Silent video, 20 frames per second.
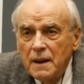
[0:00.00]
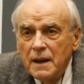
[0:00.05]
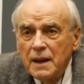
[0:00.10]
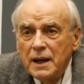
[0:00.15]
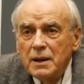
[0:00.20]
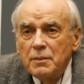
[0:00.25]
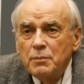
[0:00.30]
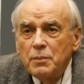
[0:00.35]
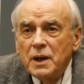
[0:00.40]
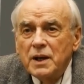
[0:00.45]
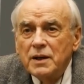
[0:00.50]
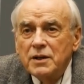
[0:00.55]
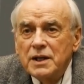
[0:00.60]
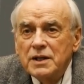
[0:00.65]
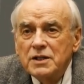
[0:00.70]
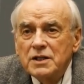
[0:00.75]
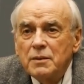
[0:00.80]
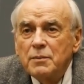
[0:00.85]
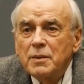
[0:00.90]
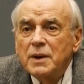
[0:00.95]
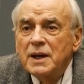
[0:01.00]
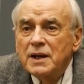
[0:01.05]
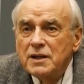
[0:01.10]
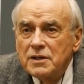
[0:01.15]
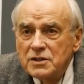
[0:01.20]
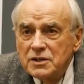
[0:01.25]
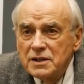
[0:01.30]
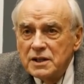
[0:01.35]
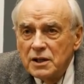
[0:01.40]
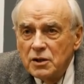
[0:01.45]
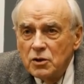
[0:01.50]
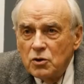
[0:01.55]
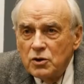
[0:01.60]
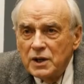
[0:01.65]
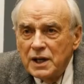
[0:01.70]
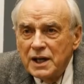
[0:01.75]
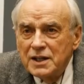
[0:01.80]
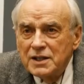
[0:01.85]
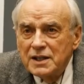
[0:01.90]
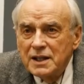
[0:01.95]
It participates in
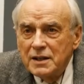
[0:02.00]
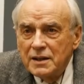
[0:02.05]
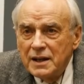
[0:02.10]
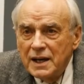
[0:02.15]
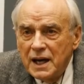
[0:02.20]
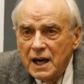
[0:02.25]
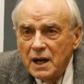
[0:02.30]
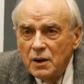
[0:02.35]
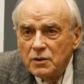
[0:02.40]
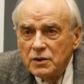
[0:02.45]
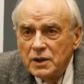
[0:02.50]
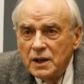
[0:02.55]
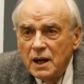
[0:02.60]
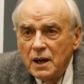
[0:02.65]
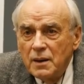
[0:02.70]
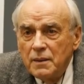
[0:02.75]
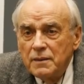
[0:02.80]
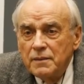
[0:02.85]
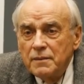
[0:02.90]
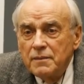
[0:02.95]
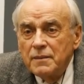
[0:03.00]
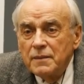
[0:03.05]
creating the outcome.